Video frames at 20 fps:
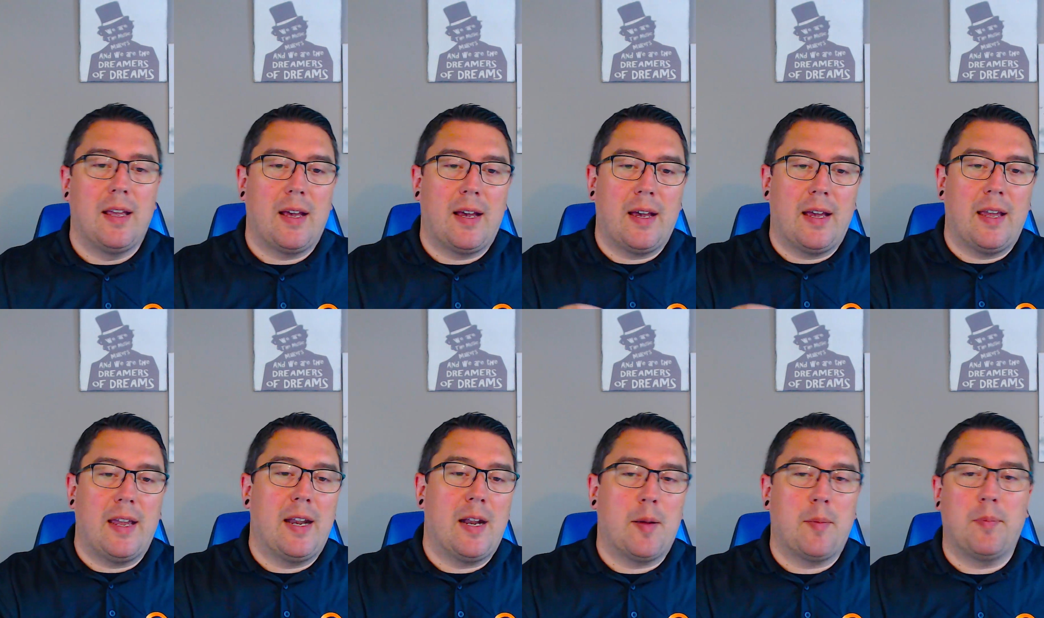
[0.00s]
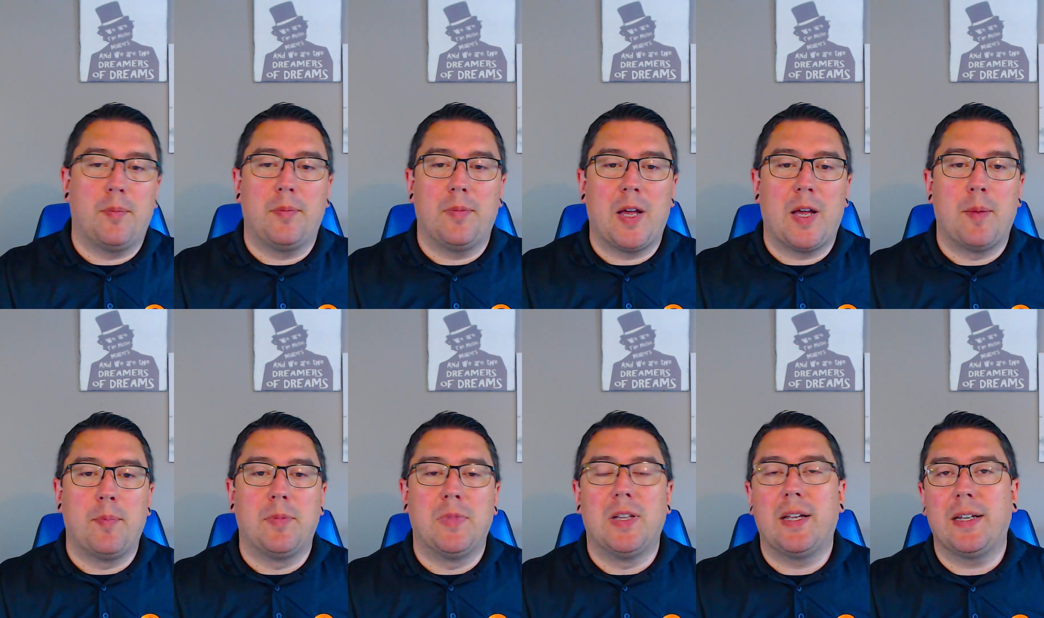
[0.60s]
and
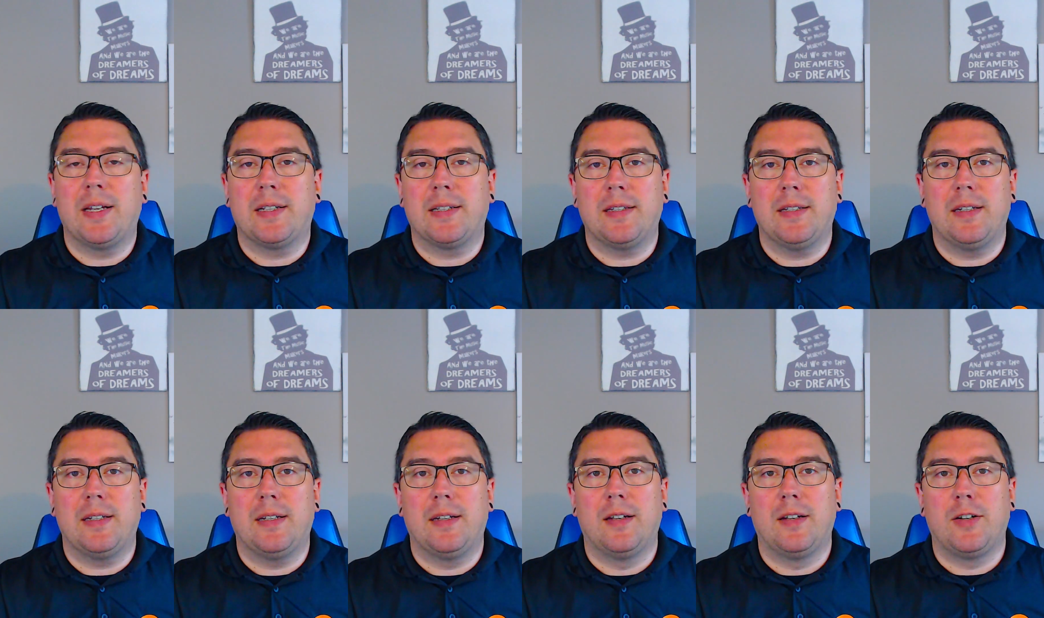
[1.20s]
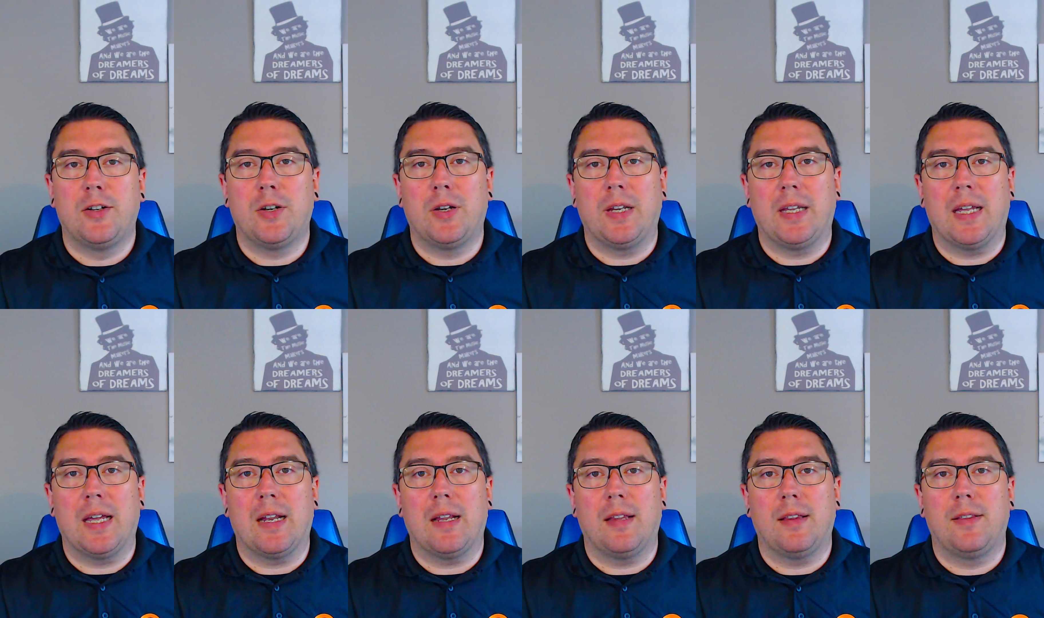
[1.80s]
I'm likely going to
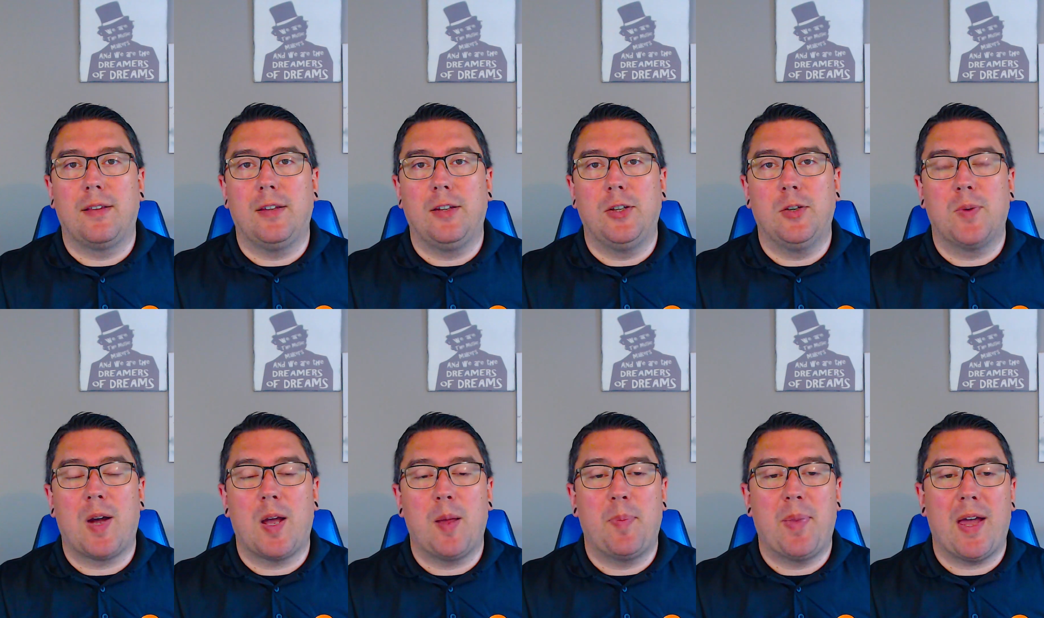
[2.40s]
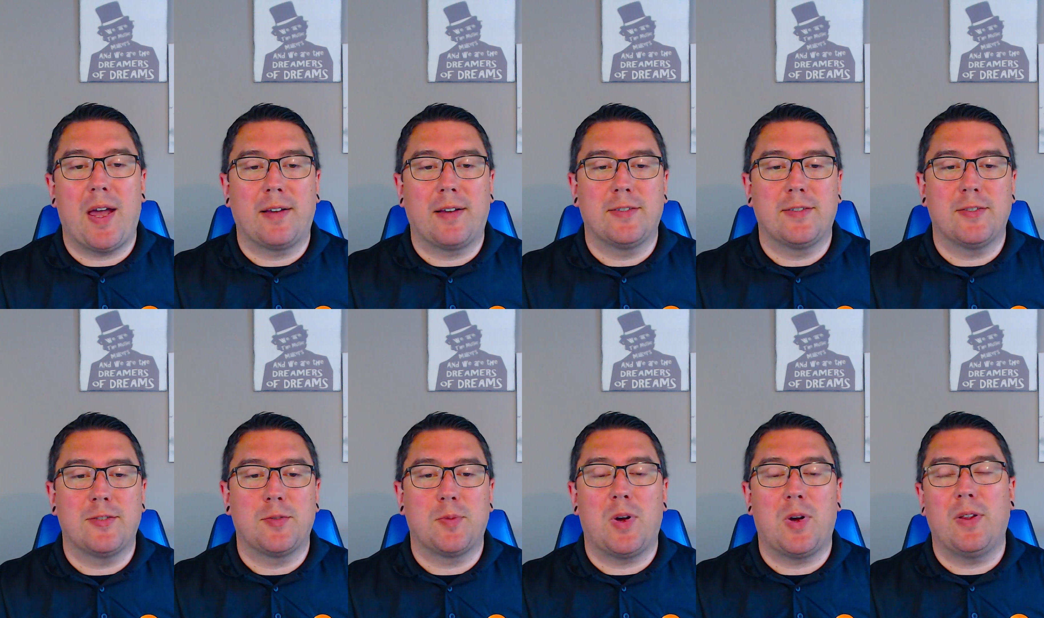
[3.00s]
get it, the UI packs
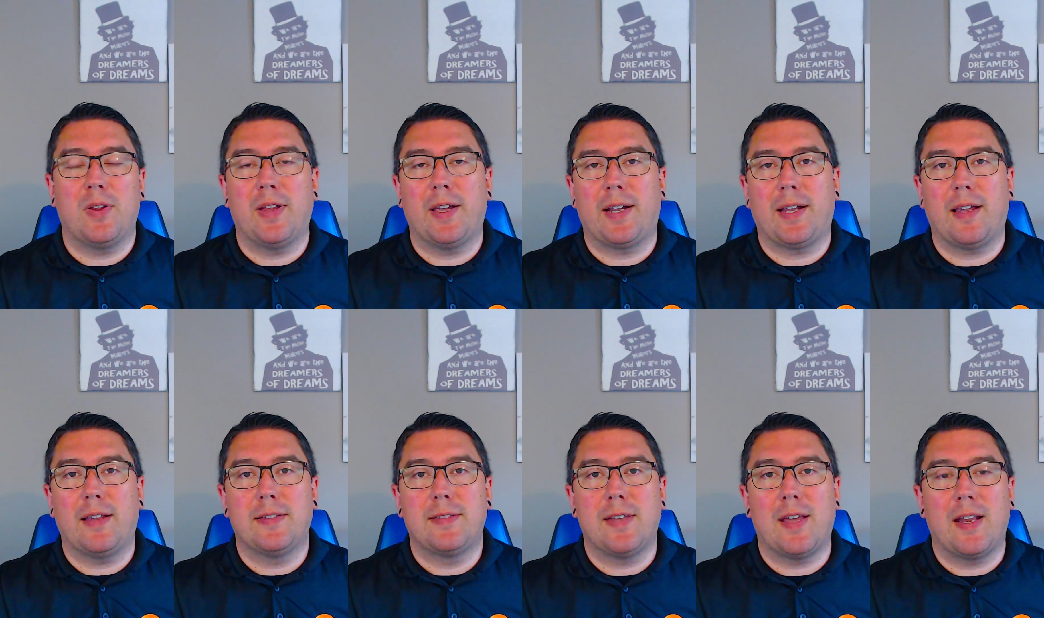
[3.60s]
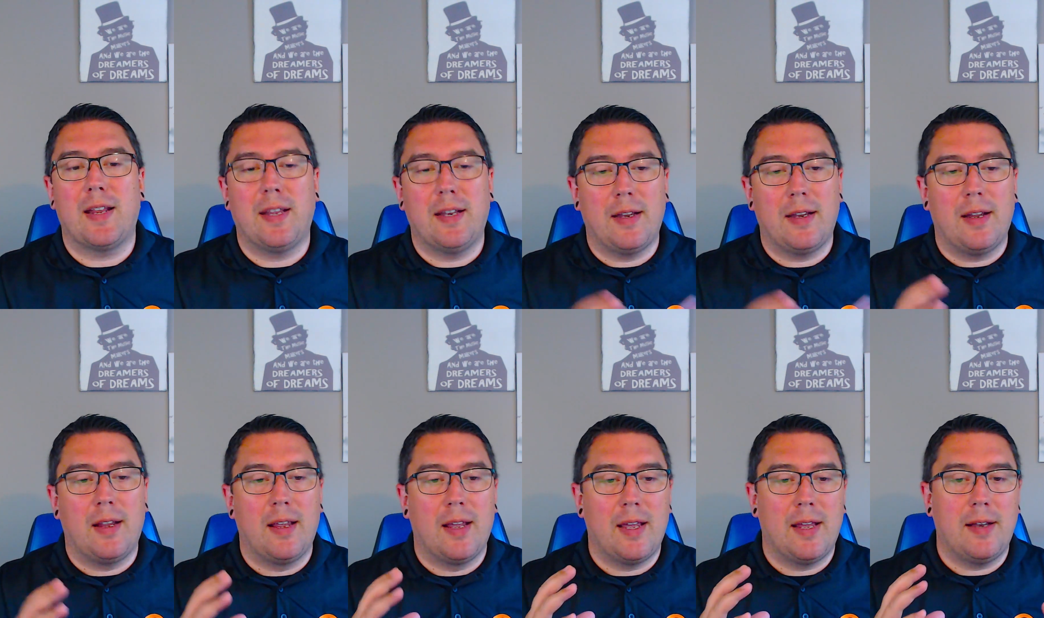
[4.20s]
as well, like I said,
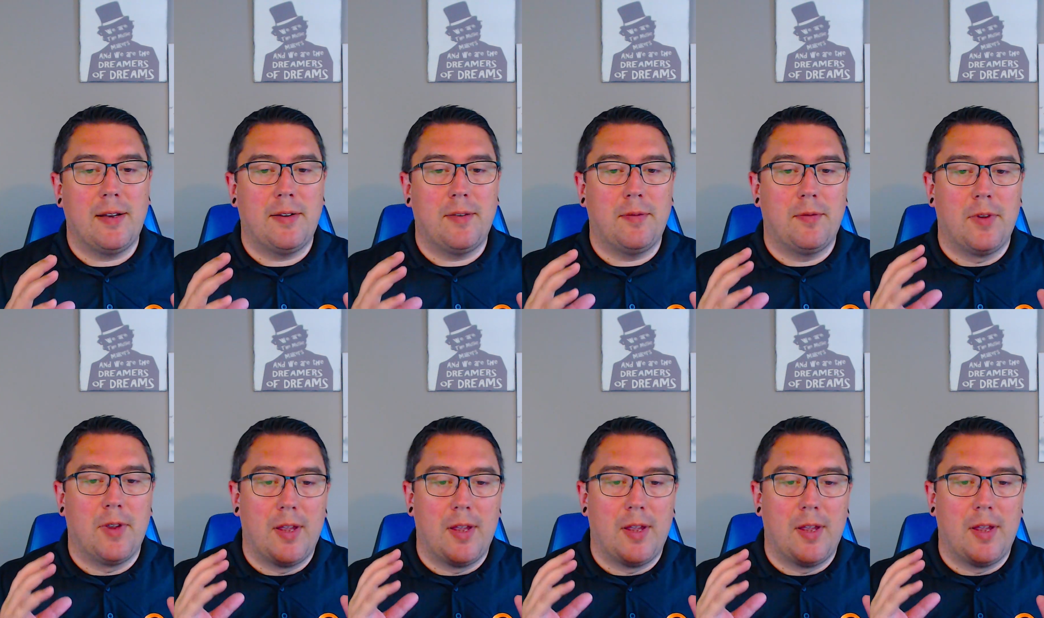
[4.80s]
and